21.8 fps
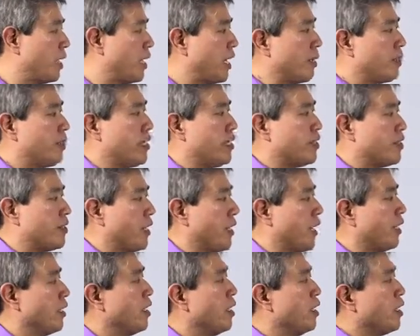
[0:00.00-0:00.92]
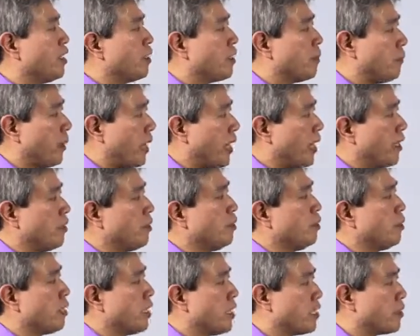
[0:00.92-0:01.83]
That means that the
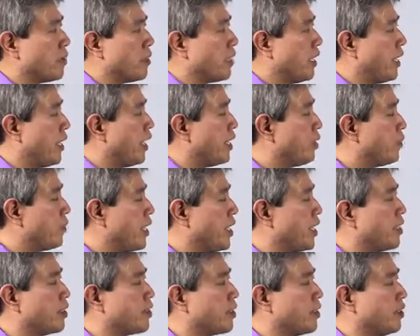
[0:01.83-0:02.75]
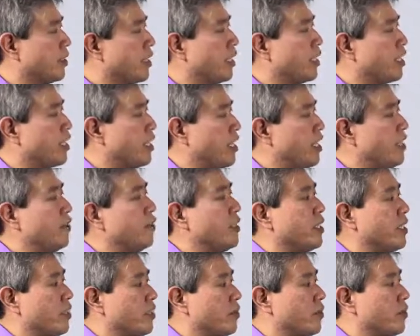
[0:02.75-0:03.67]
panel has been calibrated so that the
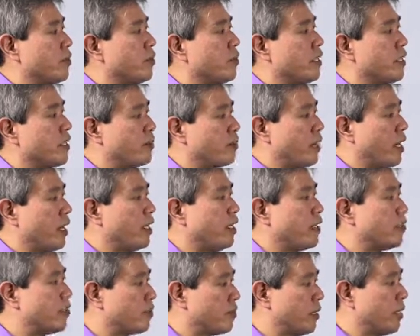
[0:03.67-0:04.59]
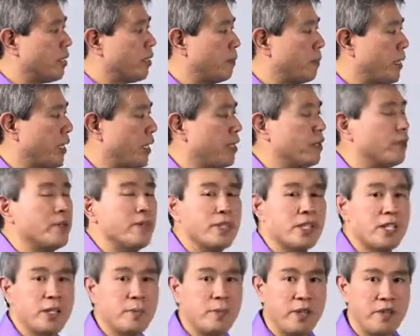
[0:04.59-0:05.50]
evenness between the brightness throughout the panel is
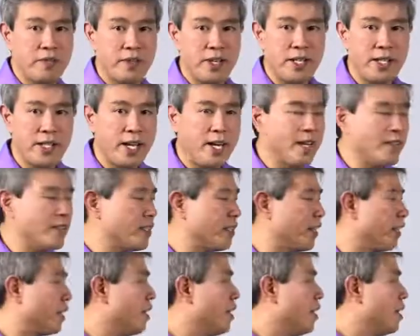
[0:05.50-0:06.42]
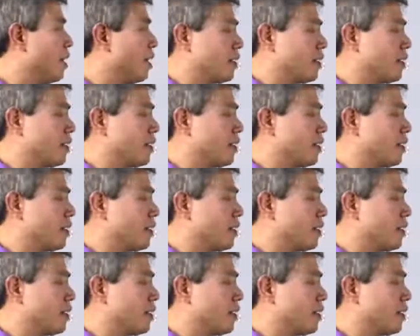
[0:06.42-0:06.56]
going to be fantastic.